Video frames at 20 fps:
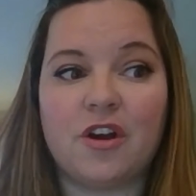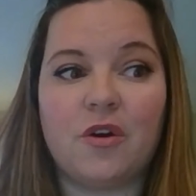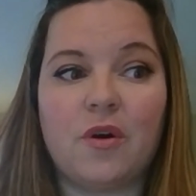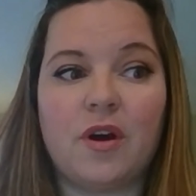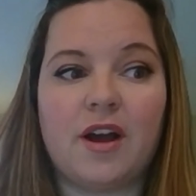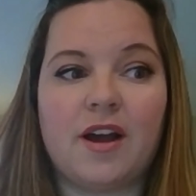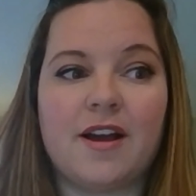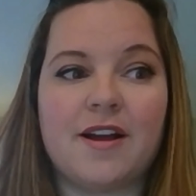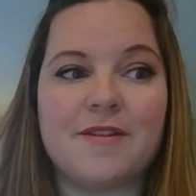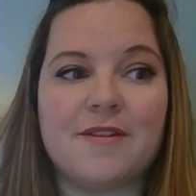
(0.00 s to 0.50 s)

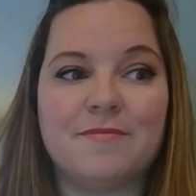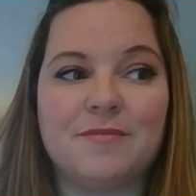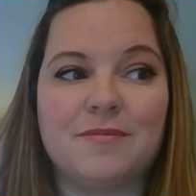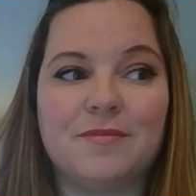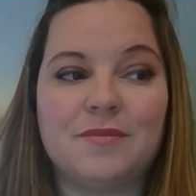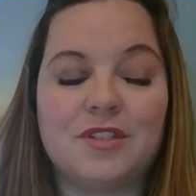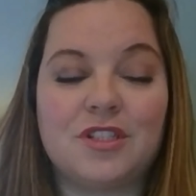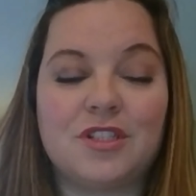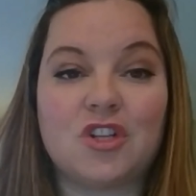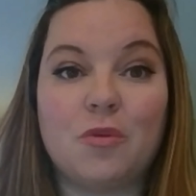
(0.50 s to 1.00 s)
Um,
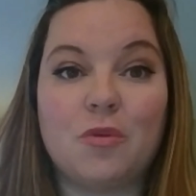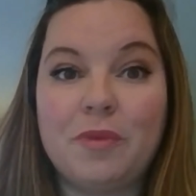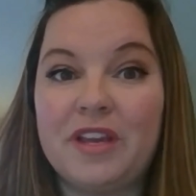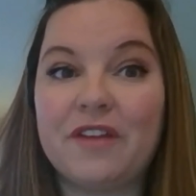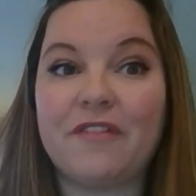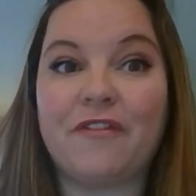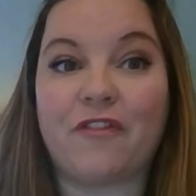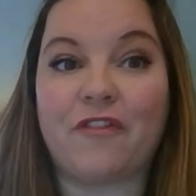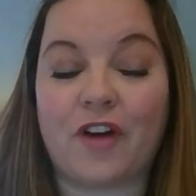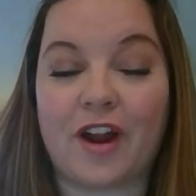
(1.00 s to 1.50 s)
don't be
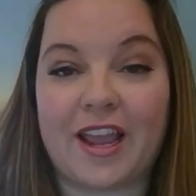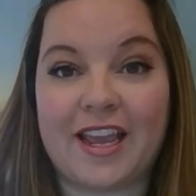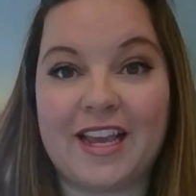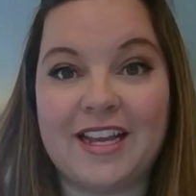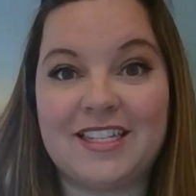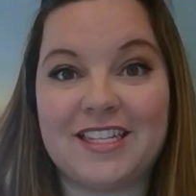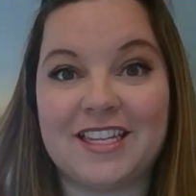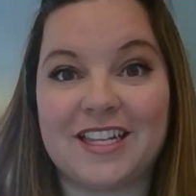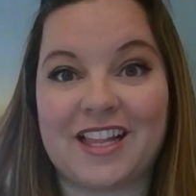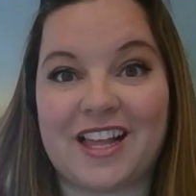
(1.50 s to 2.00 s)

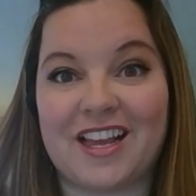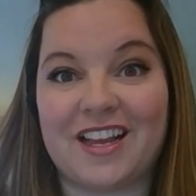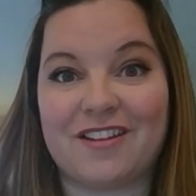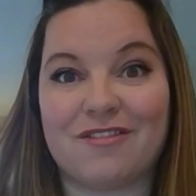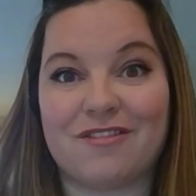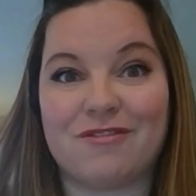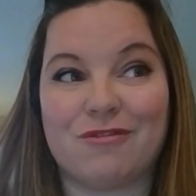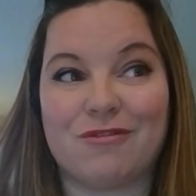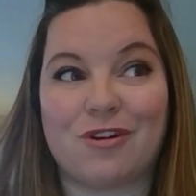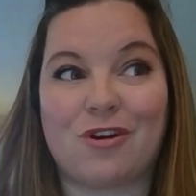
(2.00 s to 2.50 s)
afraid to like
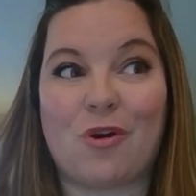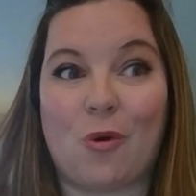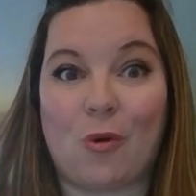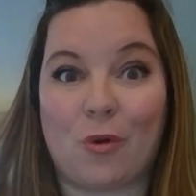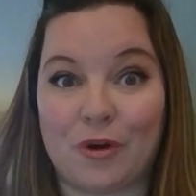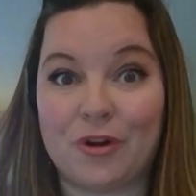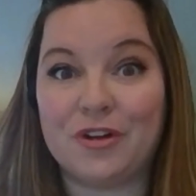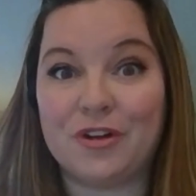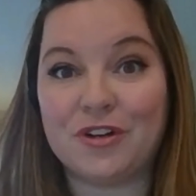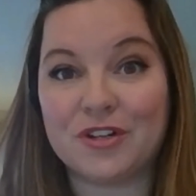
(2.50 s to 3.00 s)

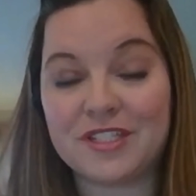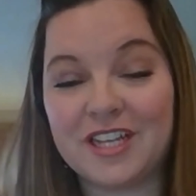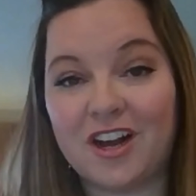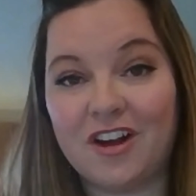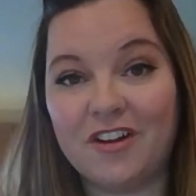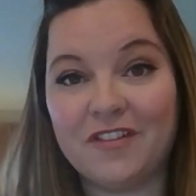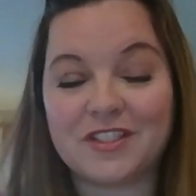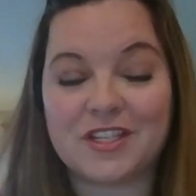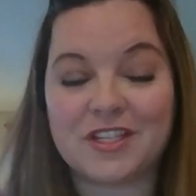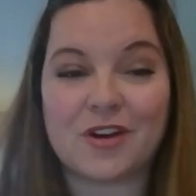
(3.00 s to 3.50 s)
record
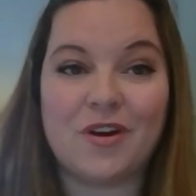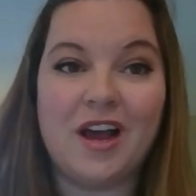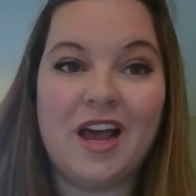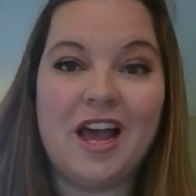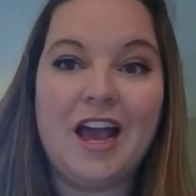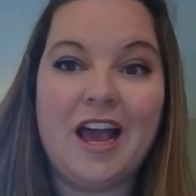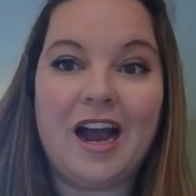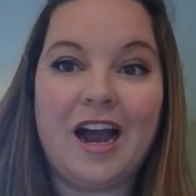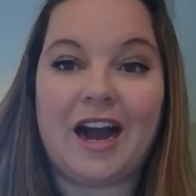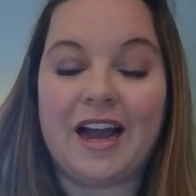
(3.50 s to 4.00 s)
yourself. So
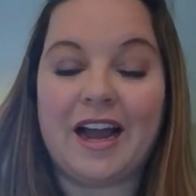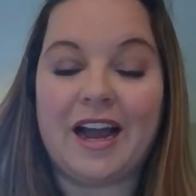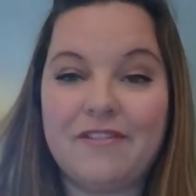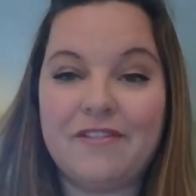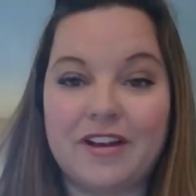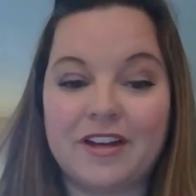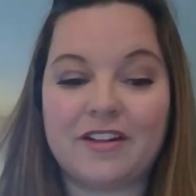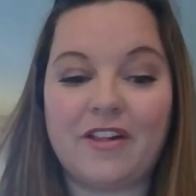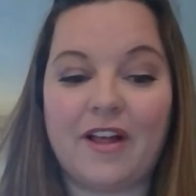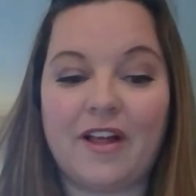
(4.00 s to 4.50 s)
I have
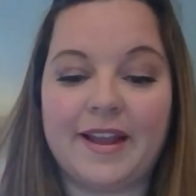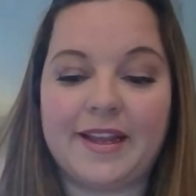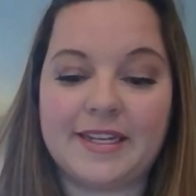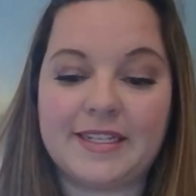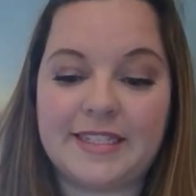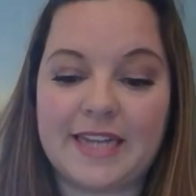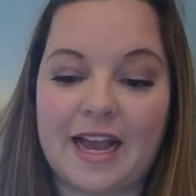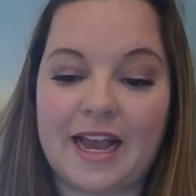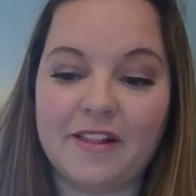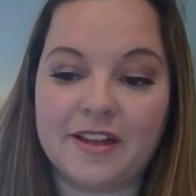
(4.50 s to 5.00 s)
a client in
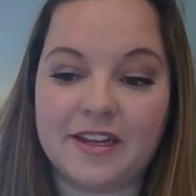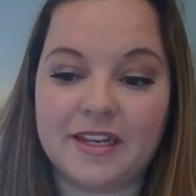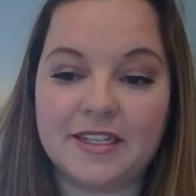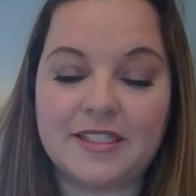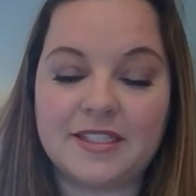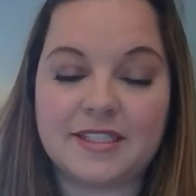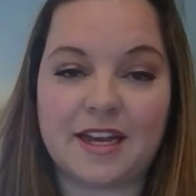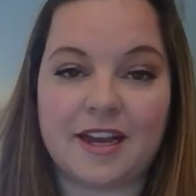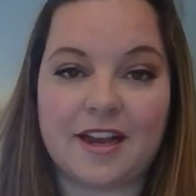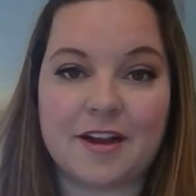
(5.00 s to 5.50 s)

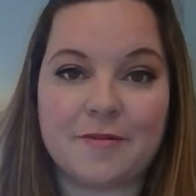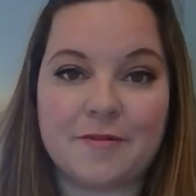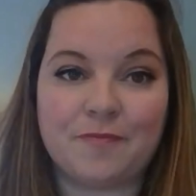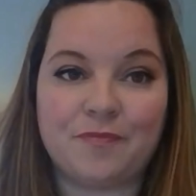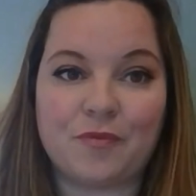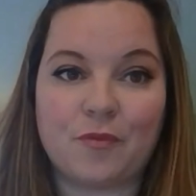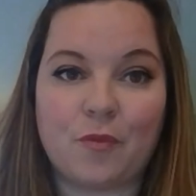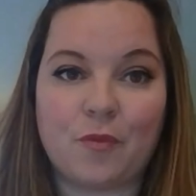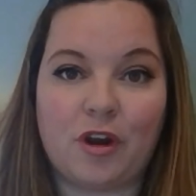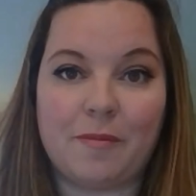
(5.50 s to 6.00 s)
Dallas, um,
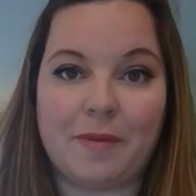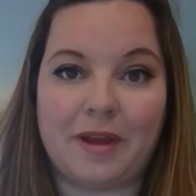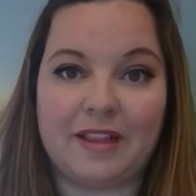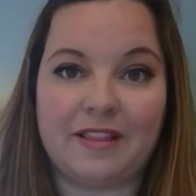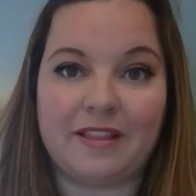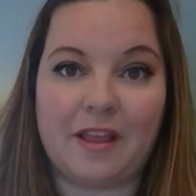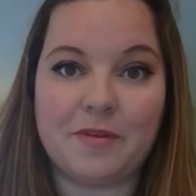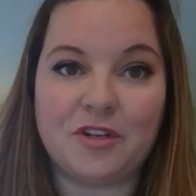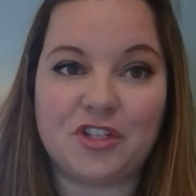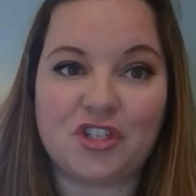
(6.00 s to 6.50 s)
one of my
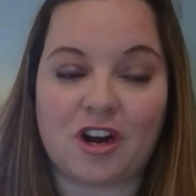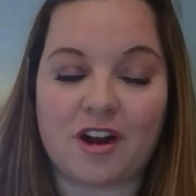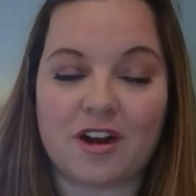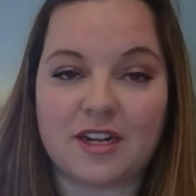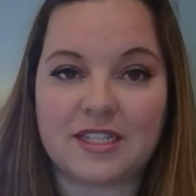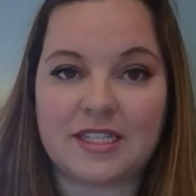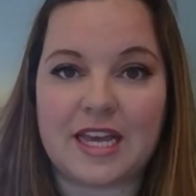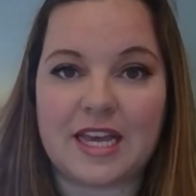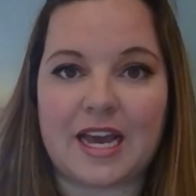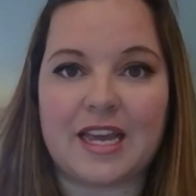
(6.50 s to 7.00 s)
lemon
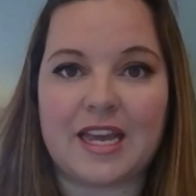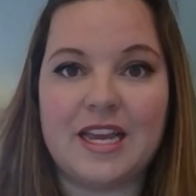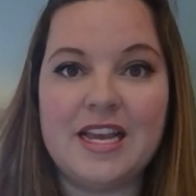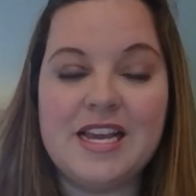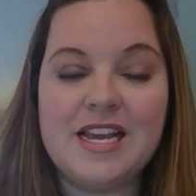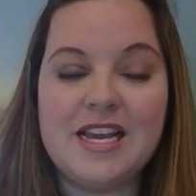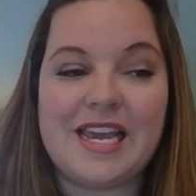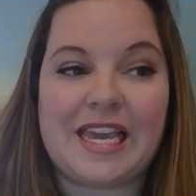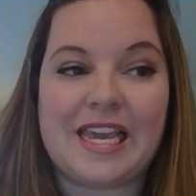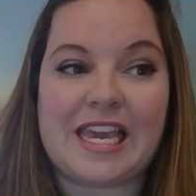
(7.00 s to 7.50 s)
sharks, that
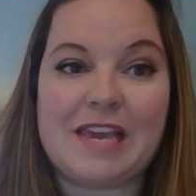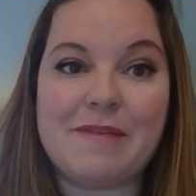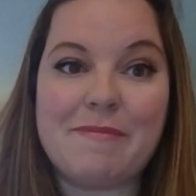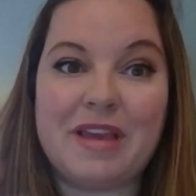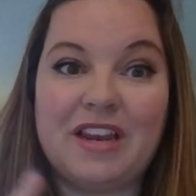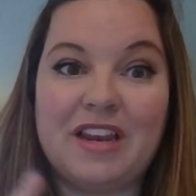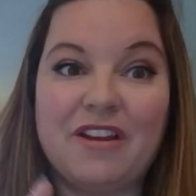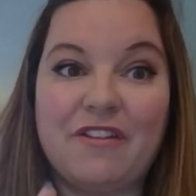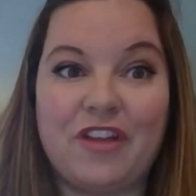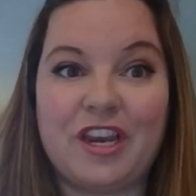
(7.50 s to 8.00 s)
he
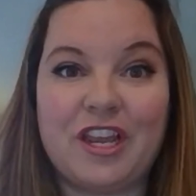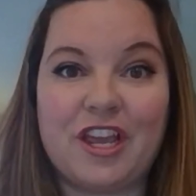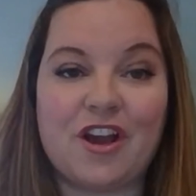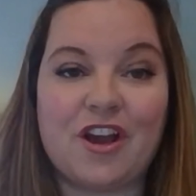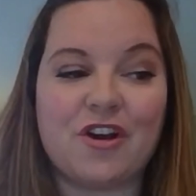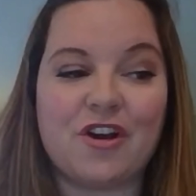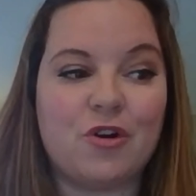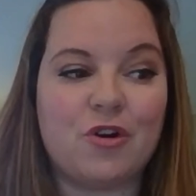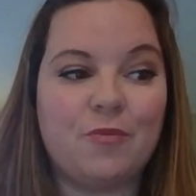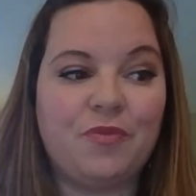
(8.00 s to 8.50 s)
made a
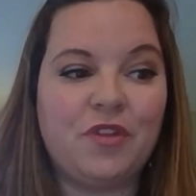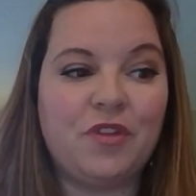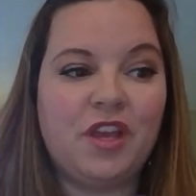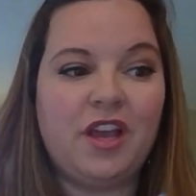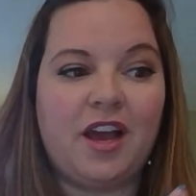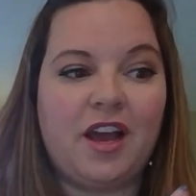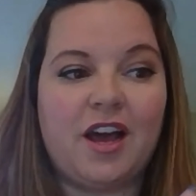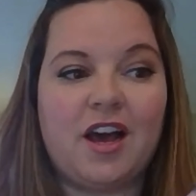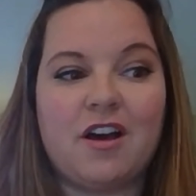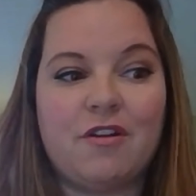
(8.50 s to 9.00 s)
video
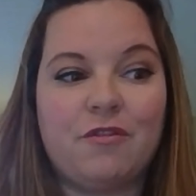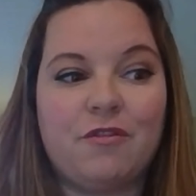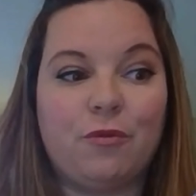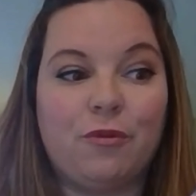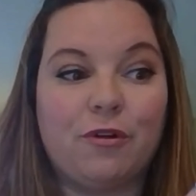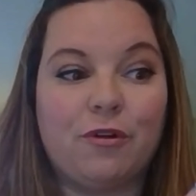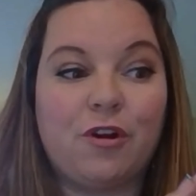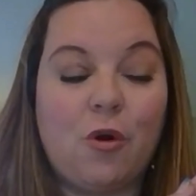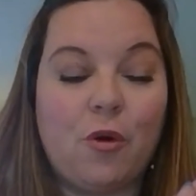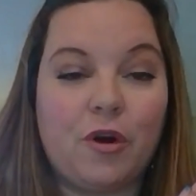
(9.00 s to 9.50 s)
uh,
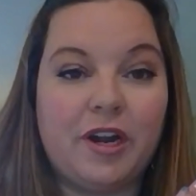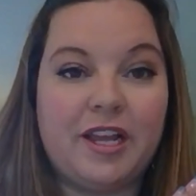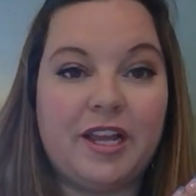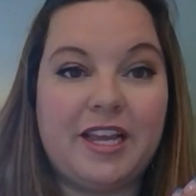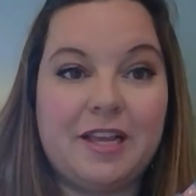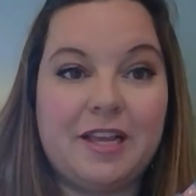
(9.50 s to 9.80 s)
recording